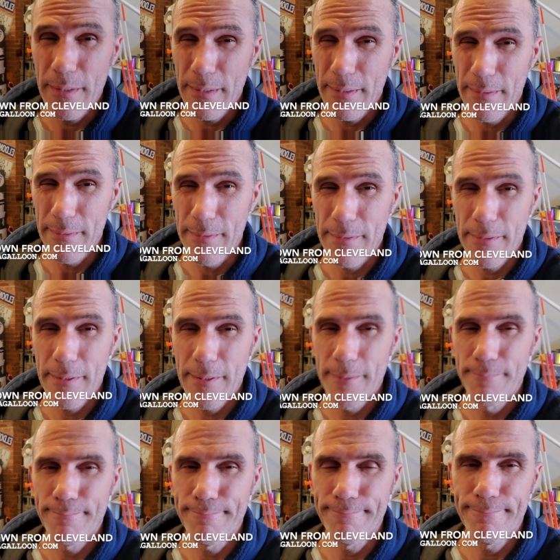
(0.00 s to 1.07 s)
thing is
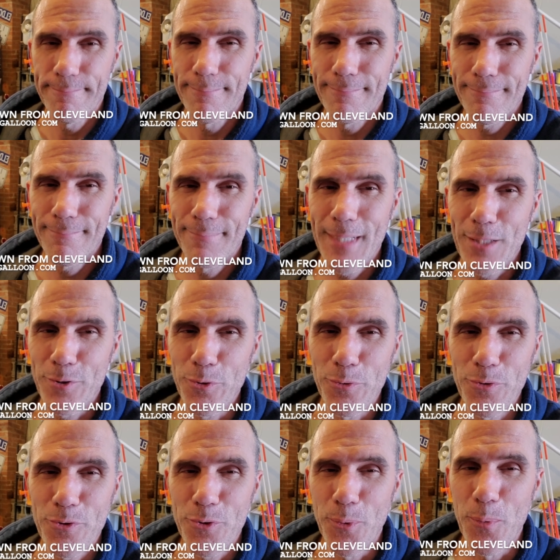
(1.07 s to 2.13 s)
not
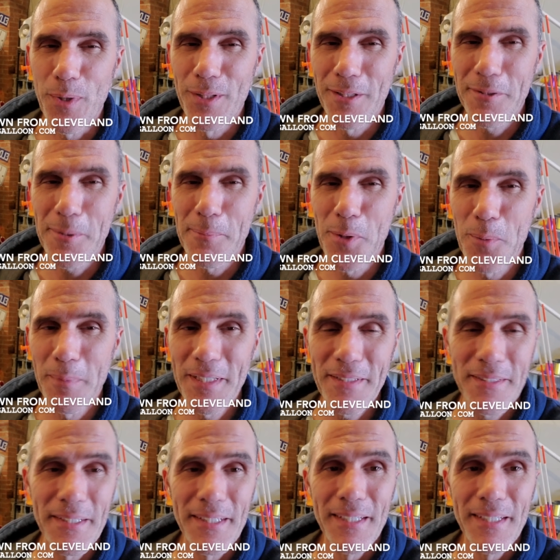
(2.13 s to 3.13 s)
doing so well at the moment.